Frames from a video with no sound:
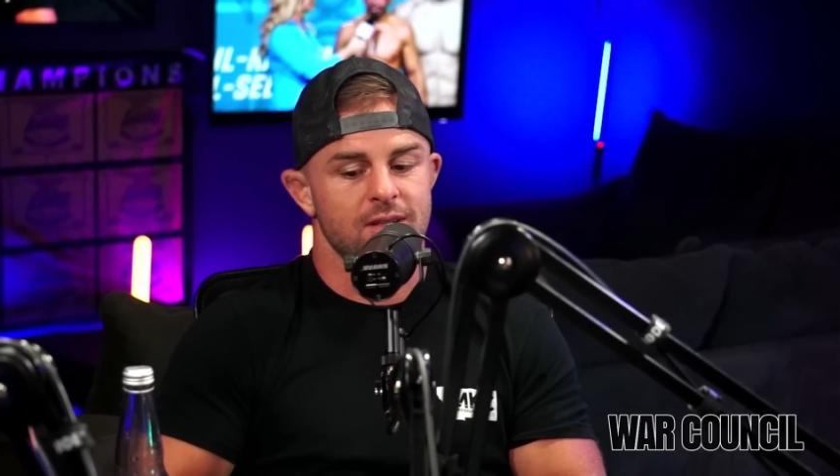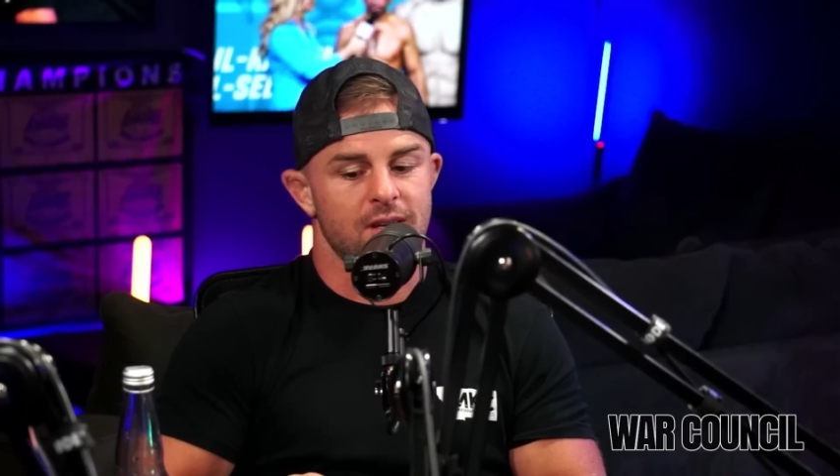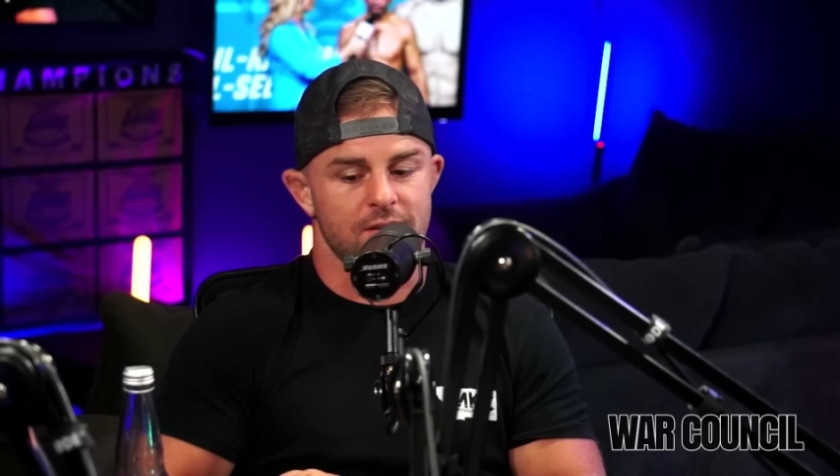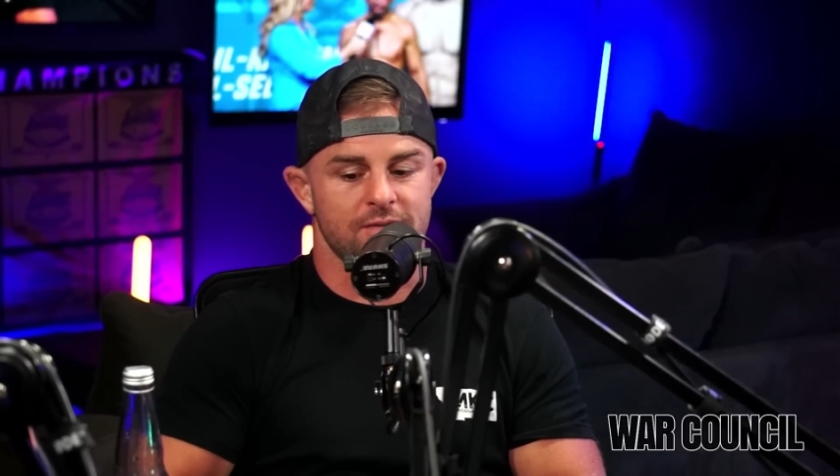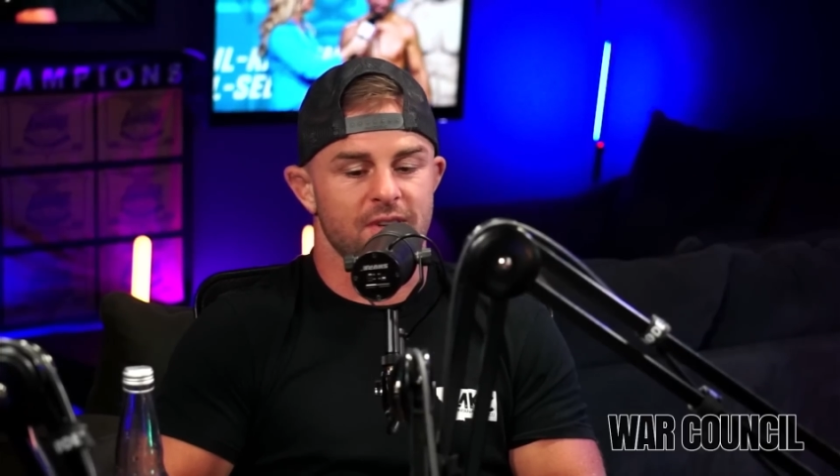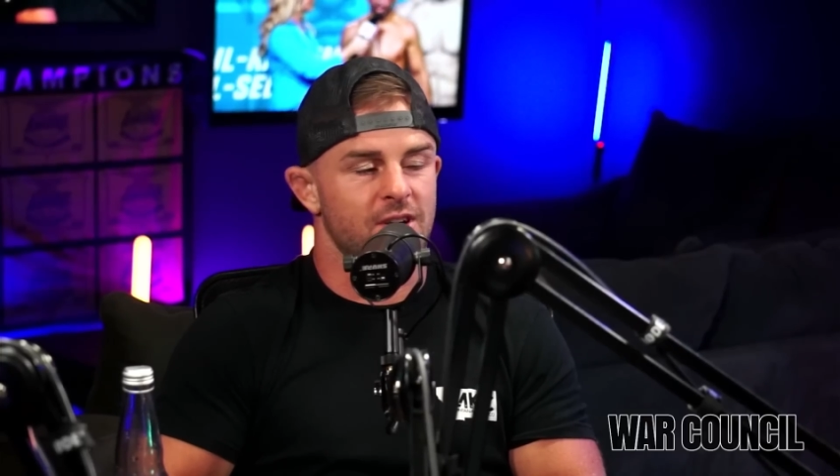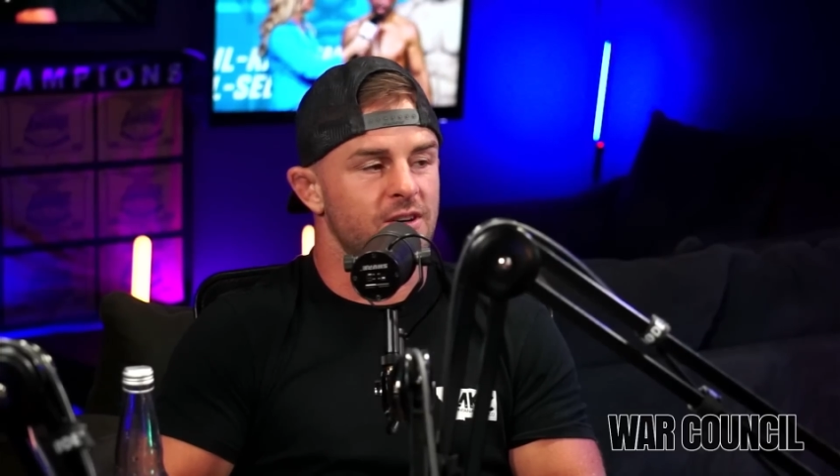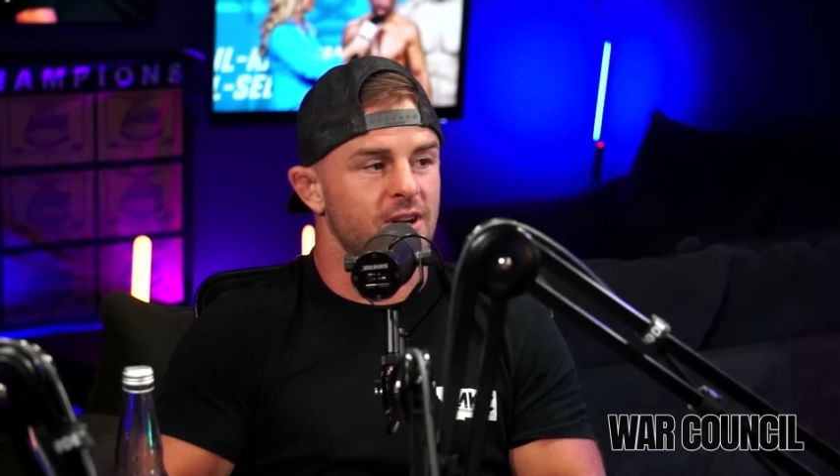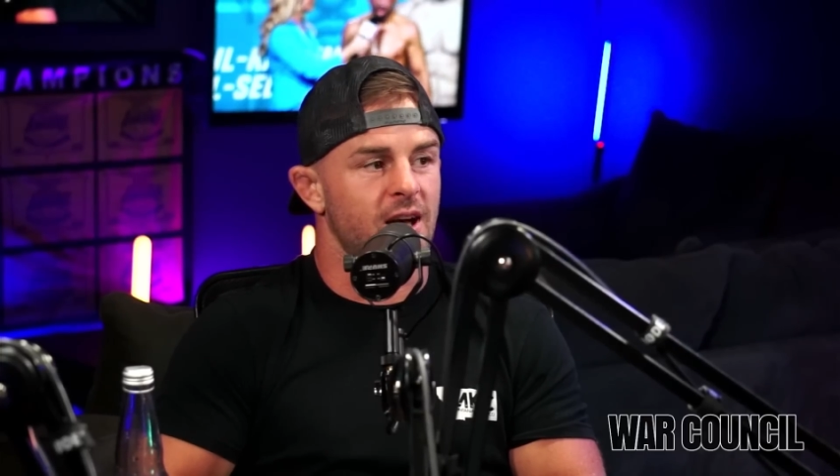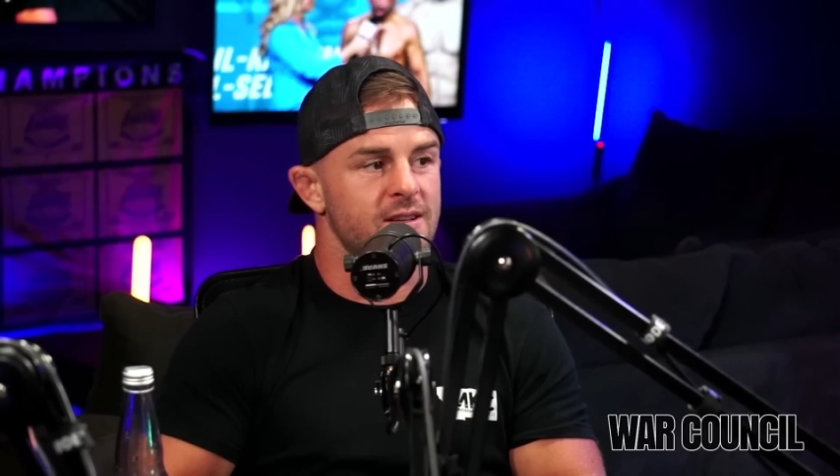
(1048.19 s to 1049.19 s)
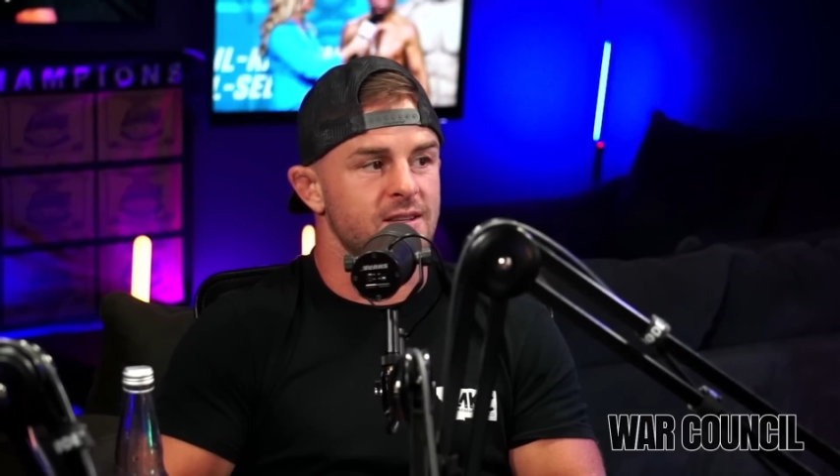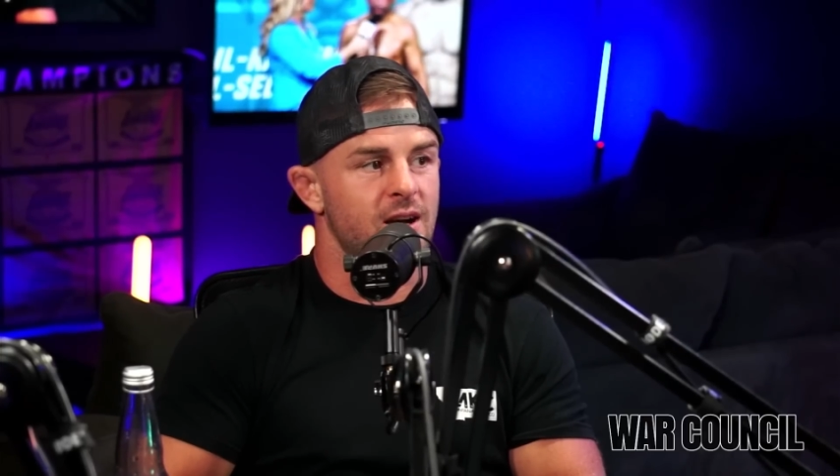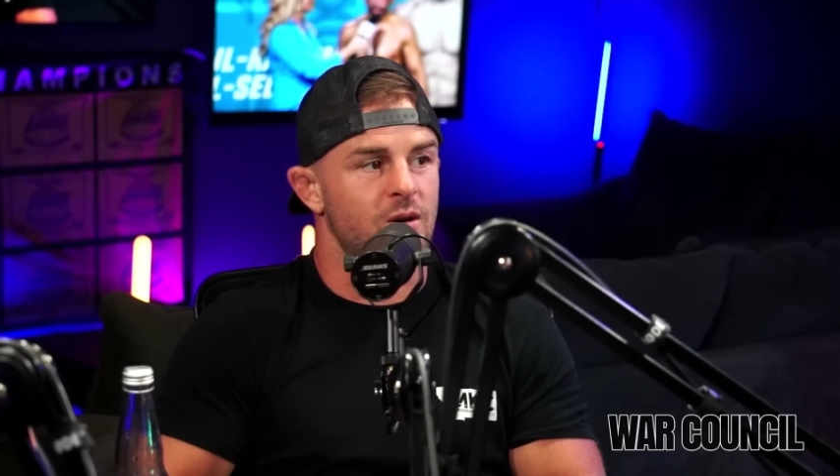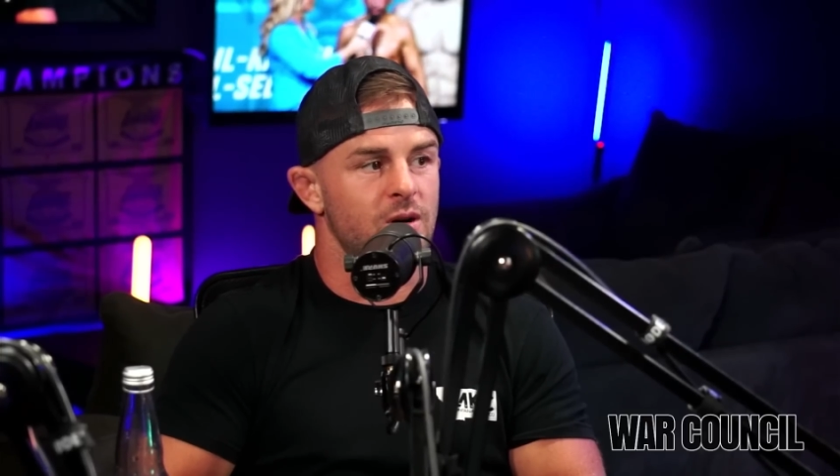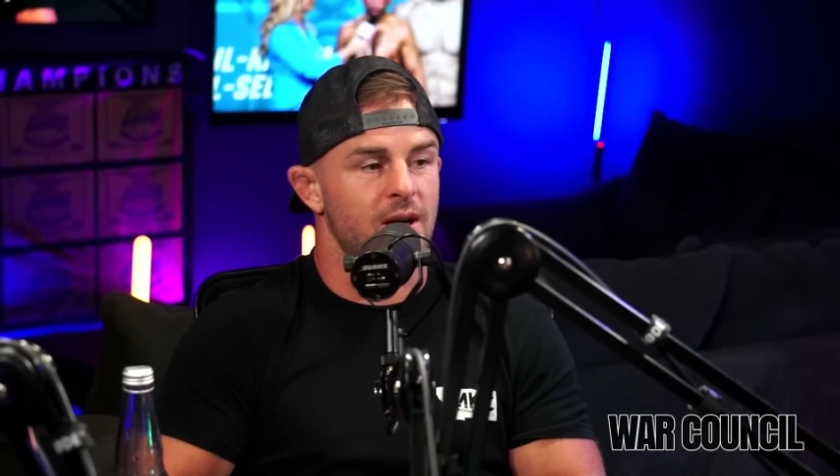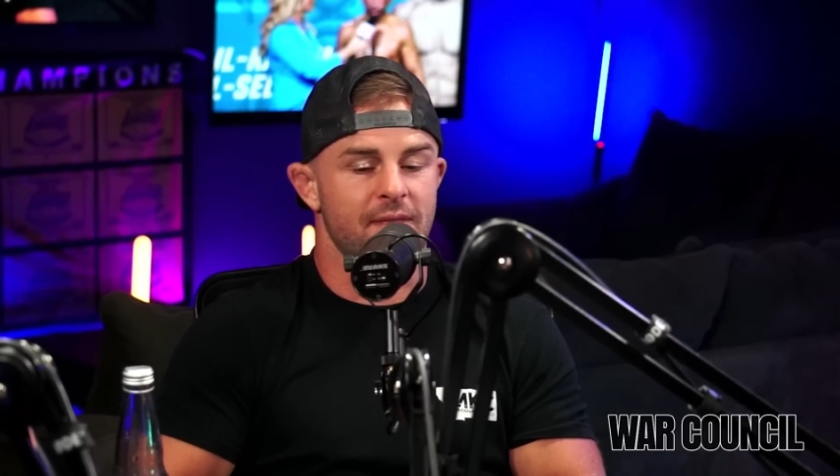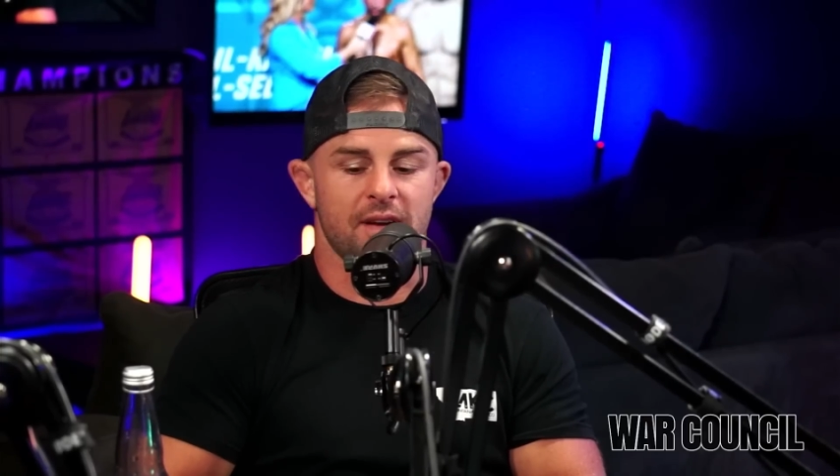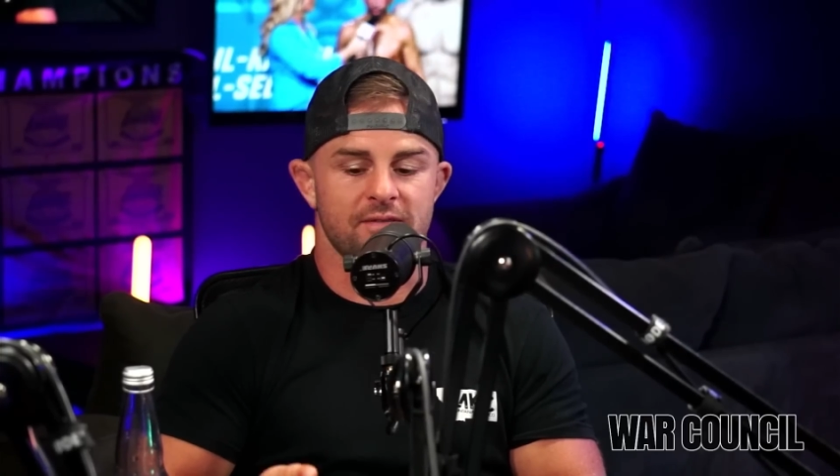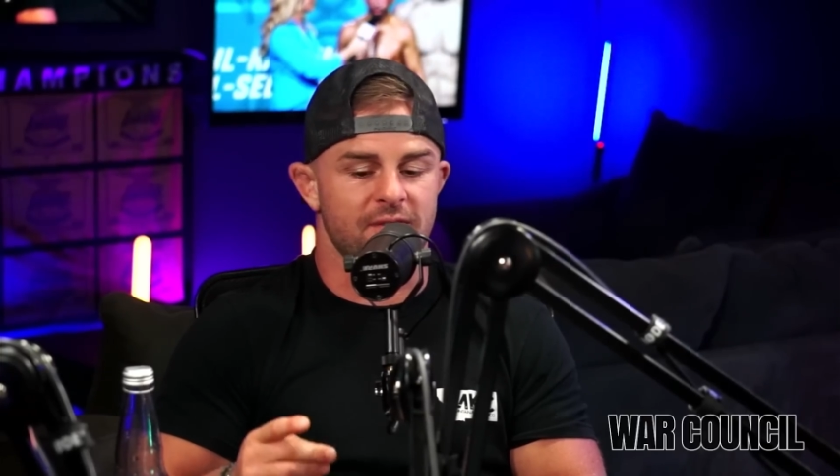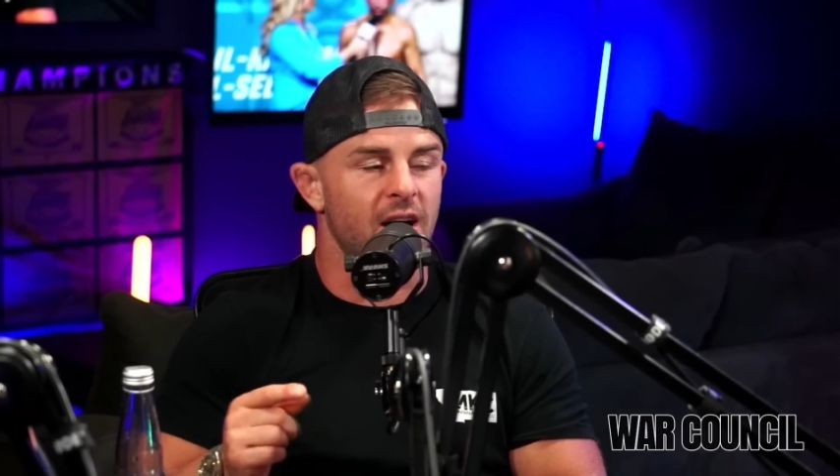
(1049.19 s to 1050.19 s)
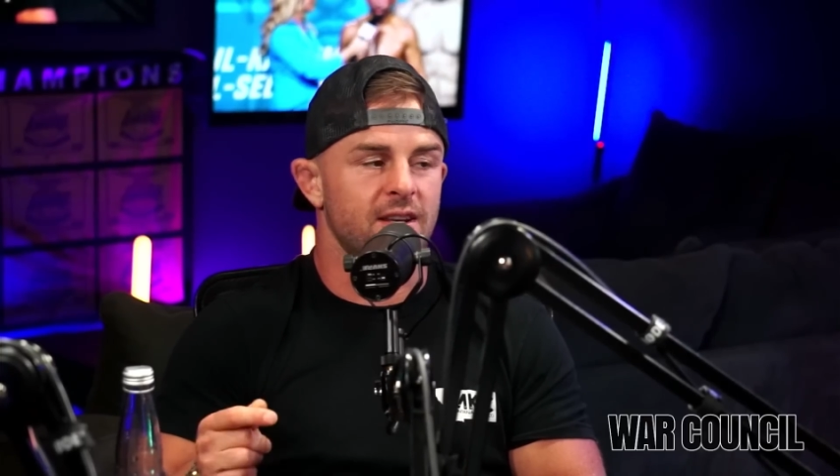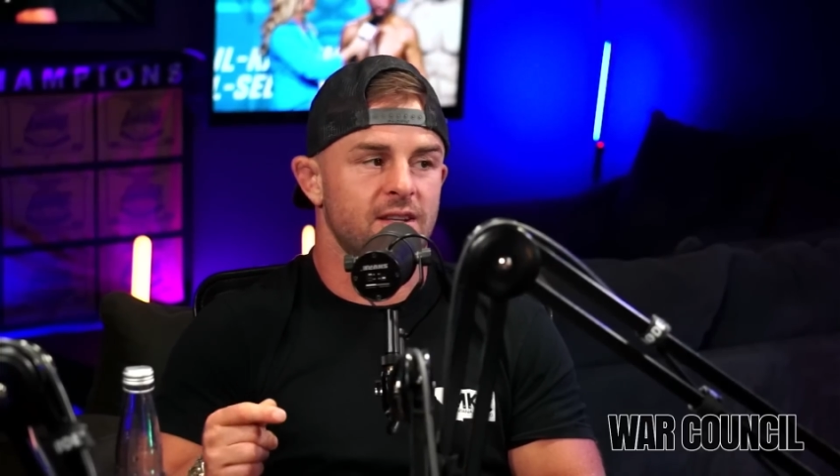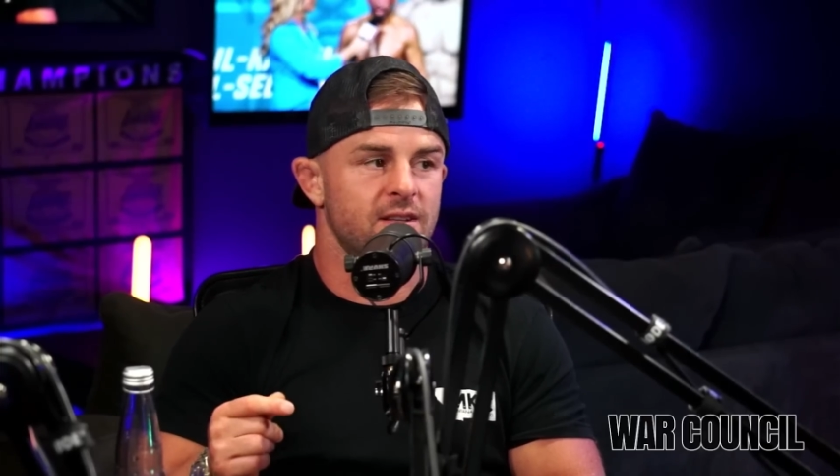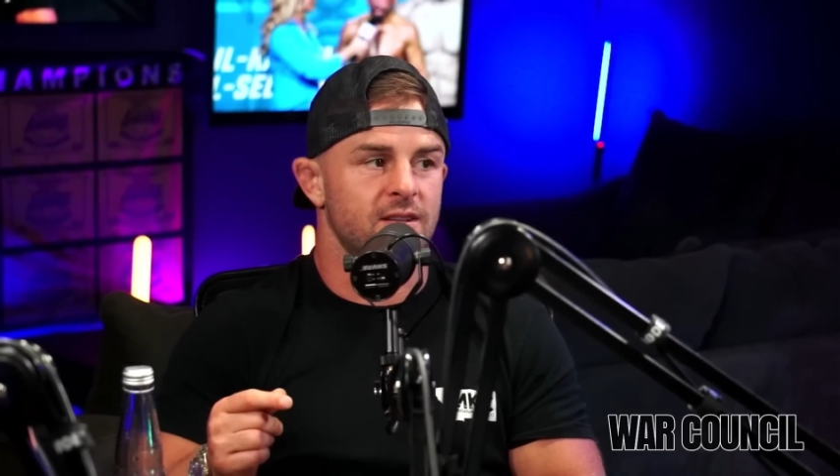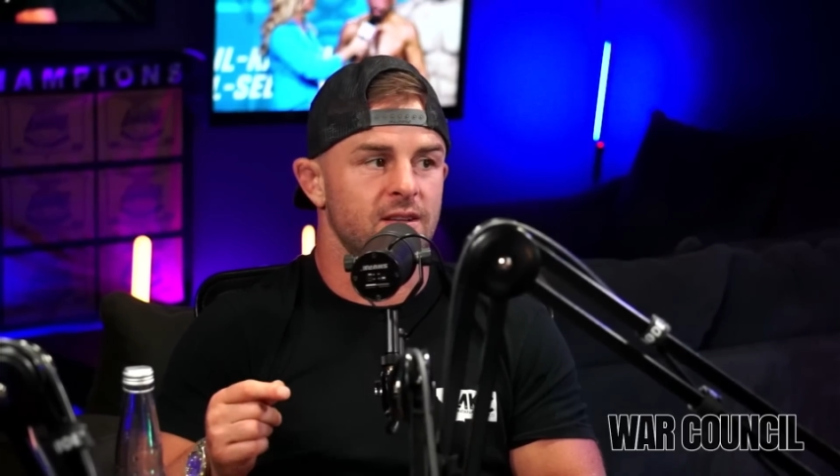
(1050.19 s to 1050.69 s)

and figuring guys out and then finding